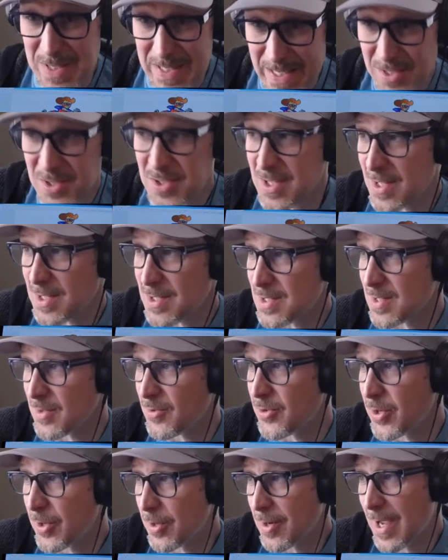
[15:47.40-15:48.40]
distance,
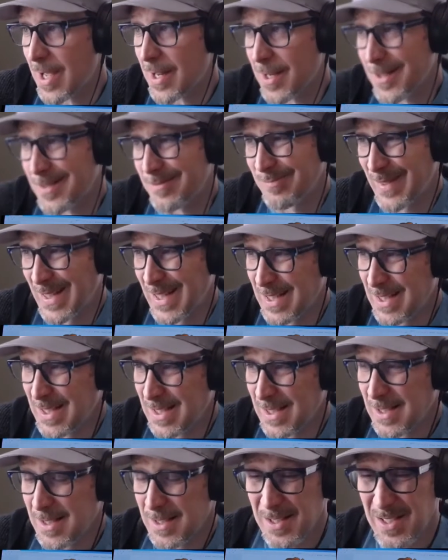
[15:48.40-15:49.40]
if you're at a
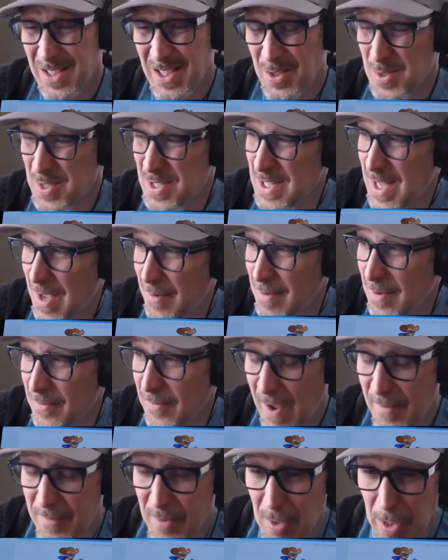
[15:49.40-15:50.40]

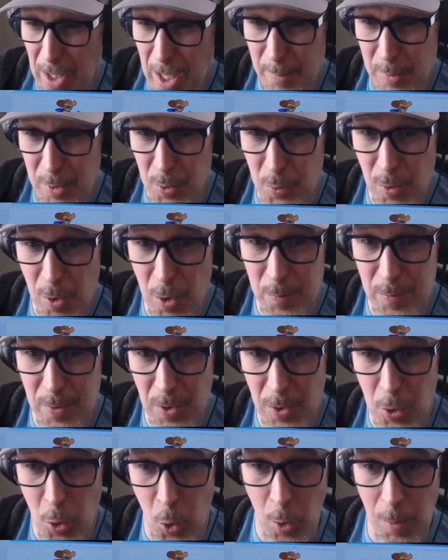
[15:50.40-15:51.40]
75 kilometer road
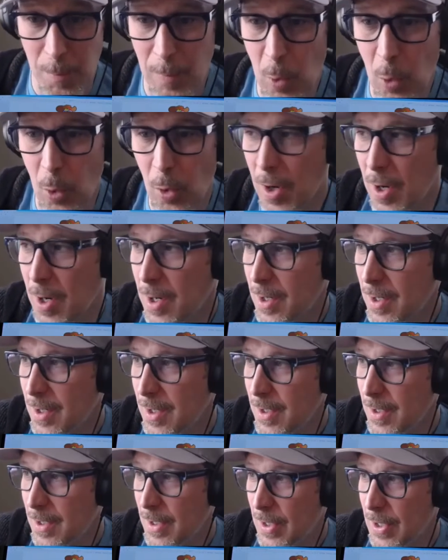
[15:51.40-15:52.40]
book or more,
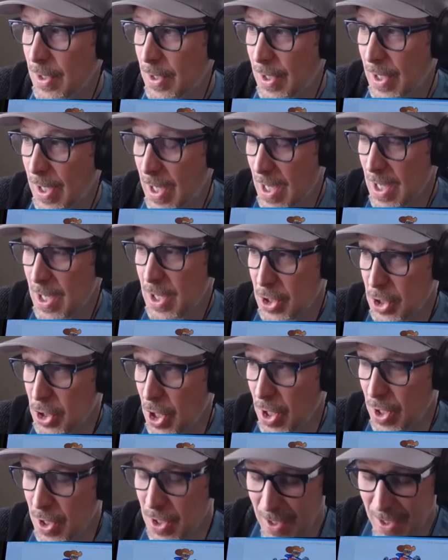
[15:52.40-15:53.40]

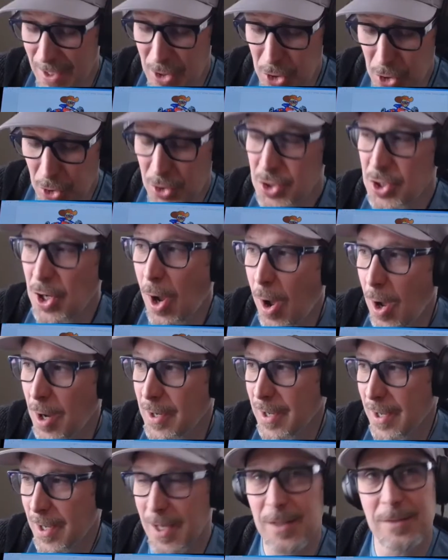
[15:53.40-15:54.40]
you're
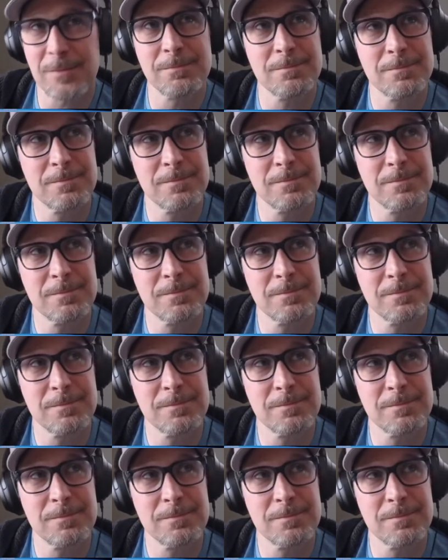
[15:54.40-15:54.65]
talking